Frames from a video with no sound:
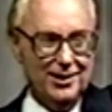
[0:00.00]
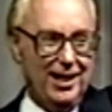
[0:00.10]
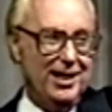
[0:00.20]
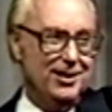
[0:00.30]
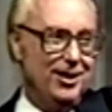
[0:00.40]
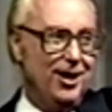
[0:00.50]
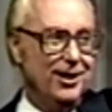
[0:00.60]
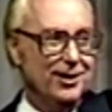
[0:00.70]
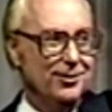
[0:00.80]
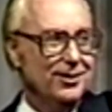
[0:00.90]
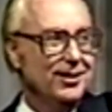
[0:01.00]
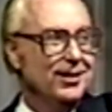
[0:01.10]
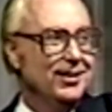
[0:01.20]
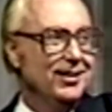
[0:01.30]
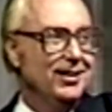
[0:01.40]
Antioch and,
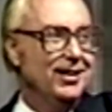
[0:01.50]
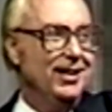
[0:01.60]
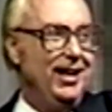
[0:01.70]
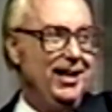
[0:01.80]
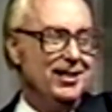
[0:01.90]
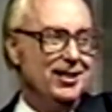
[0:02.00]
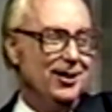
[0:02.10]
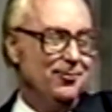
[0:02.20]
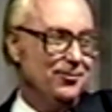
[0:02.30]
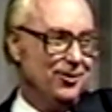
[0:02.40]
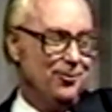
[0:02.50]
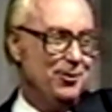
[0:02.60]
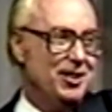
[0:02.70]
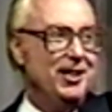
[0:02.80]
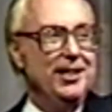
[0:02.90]
and uh, or
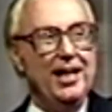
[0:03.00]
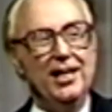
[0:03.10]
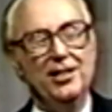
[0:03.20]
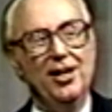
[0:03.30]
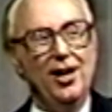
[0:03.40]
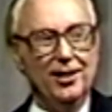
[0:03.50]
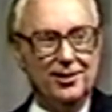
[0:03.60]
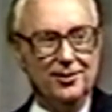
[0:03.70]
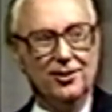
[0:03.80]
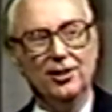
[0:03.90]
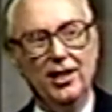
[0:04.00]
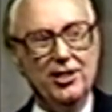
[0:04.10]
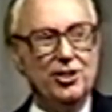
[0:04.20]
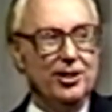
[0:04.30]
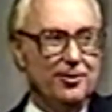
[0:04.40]
Pisidian Antioch and
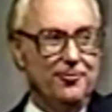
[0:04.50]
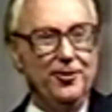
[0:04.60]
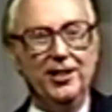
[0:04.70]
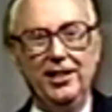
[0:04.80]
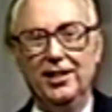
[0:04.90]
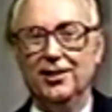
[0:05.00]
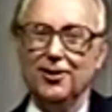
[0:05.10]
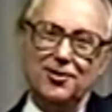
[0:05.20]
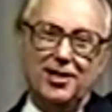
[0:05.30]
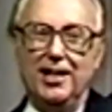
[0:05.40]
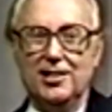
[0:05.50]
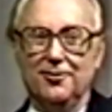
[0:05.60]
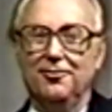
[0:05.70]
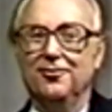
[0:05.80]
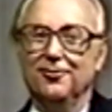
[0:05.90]
Galatia and Phrygia and those kinds
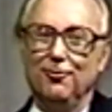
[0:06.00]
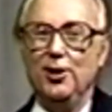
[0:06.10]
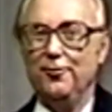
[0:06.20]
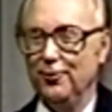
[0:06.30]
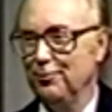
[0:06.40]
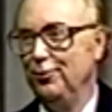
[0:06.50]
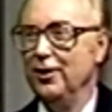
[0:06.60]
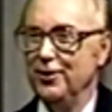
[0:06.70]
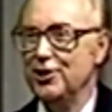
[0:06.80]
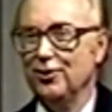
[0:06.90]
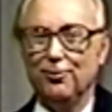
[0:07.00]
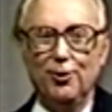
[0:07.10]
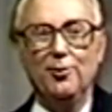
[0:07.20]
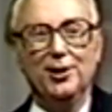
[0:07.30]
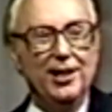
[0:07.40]
of wonderful provincial
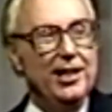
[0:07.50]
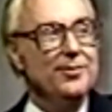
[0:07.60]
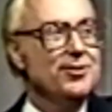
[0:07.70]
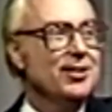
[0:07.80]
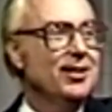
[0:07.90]
Roman names.